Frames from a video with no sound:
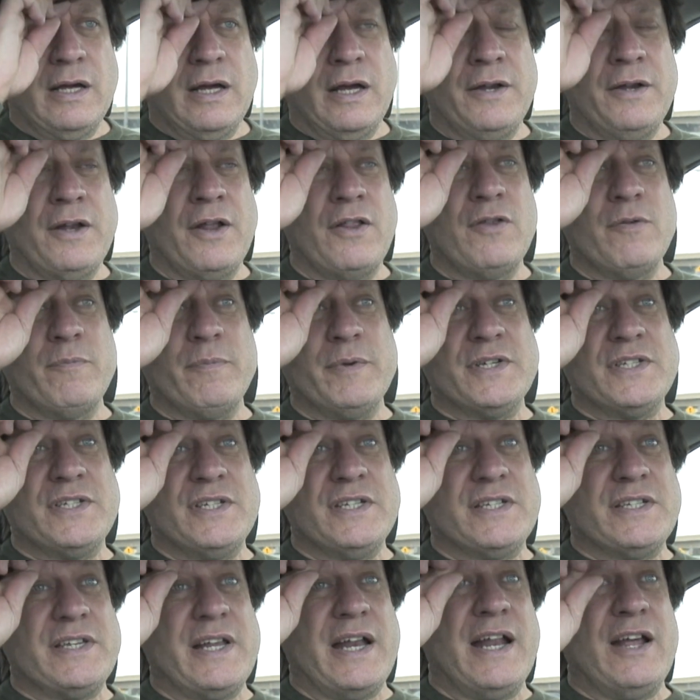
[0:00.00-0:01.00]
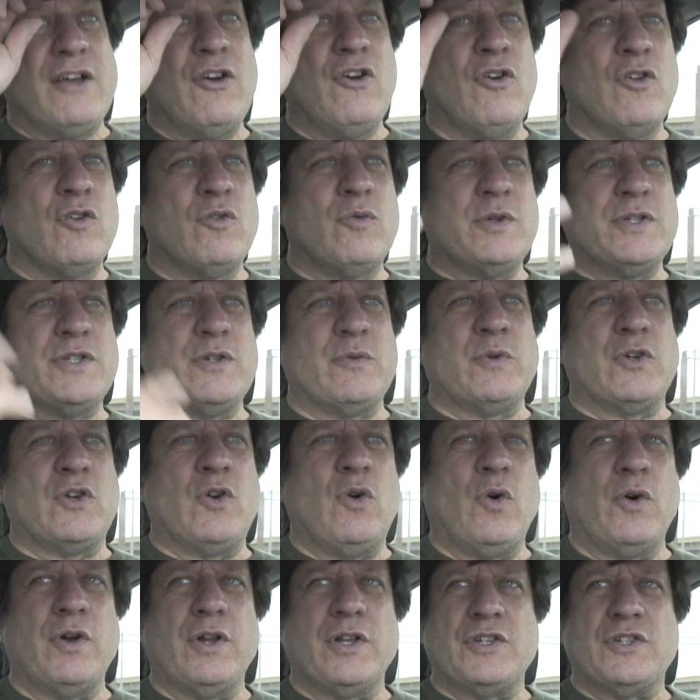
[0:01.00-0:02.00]
Another business that I owned was a
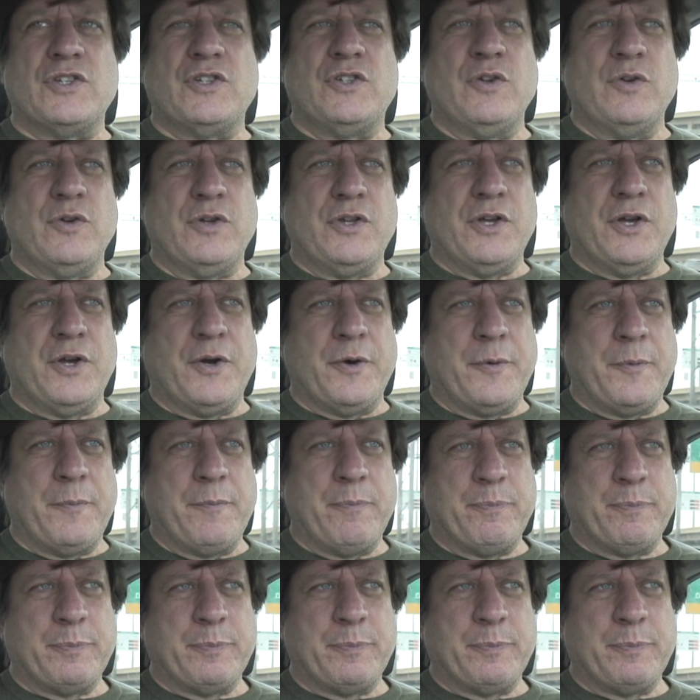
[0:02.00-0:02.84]
recording studio.